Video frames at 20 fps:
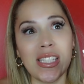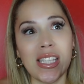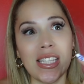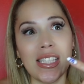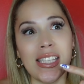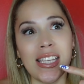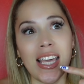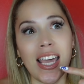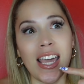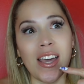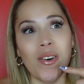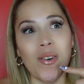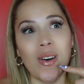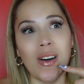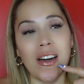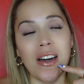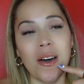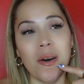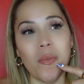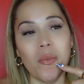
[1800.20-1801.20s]
the DA gonna
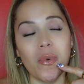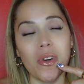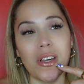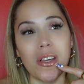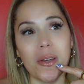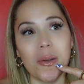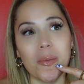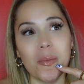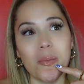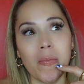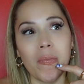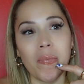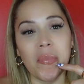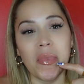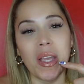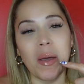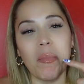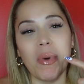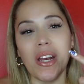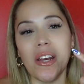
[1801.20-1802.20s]
come with?
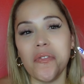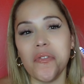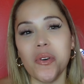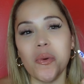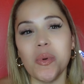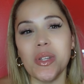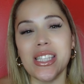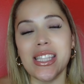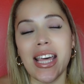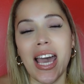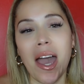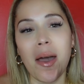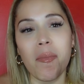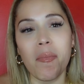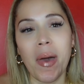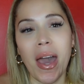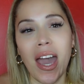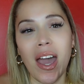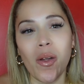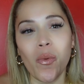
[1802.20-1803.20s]
But if it was that
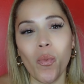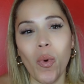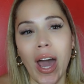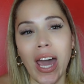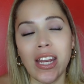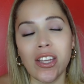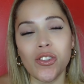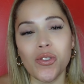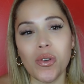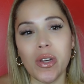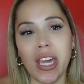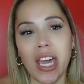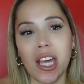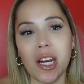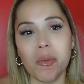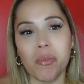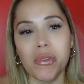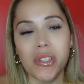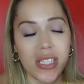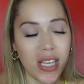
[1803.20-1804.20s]
bad, why did you care
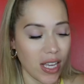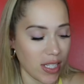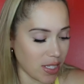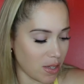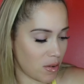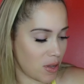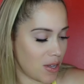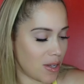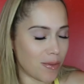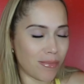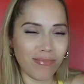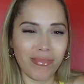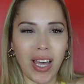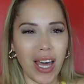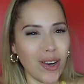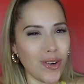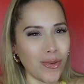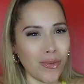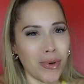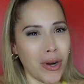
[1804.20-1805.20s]
to protect him? I
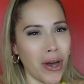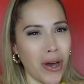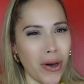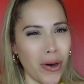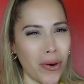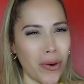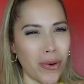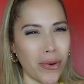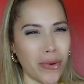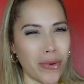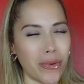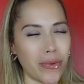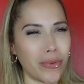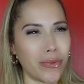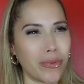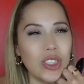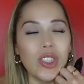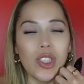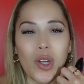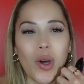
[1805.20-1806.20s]
don't know.
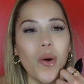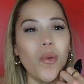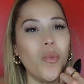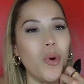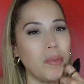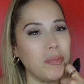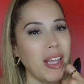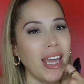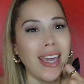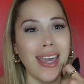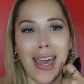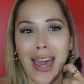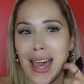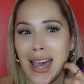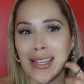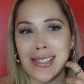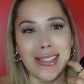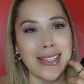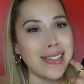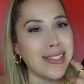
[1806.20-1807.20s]
She gonna whoop they
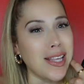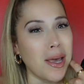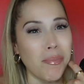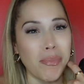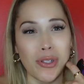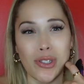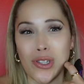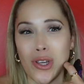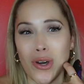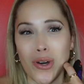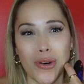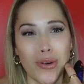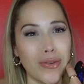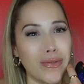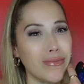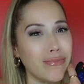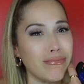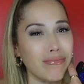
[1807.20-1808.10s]
ass this episode.